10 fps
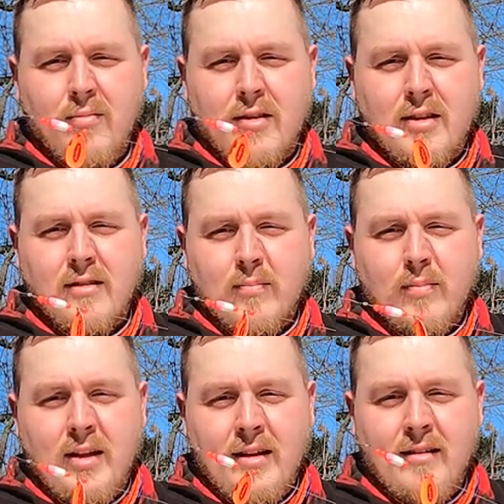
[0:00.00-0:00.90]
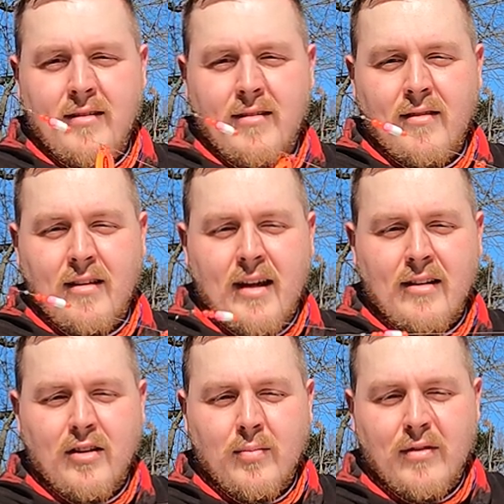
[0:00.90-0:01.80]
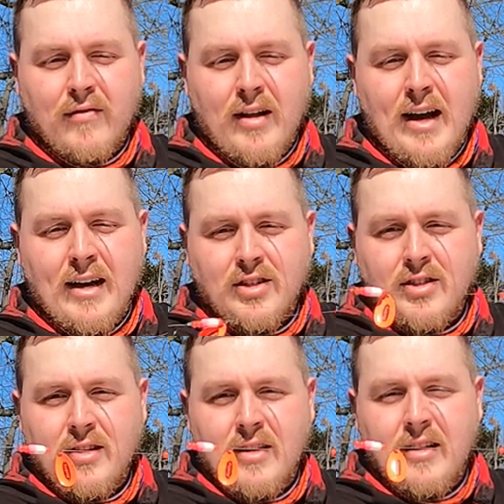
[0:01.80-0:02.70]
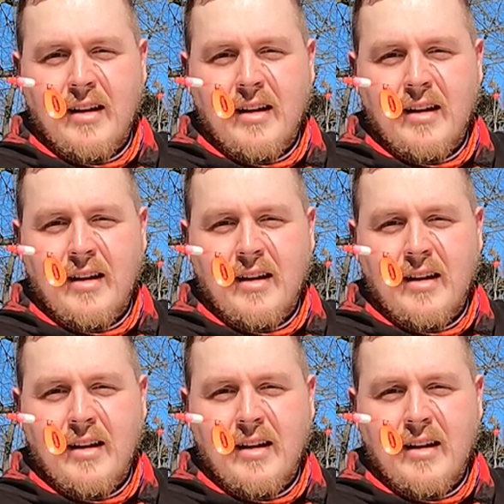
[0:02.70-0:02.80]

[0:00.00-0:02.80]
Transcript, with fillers: with some beads to add a little bit of flash.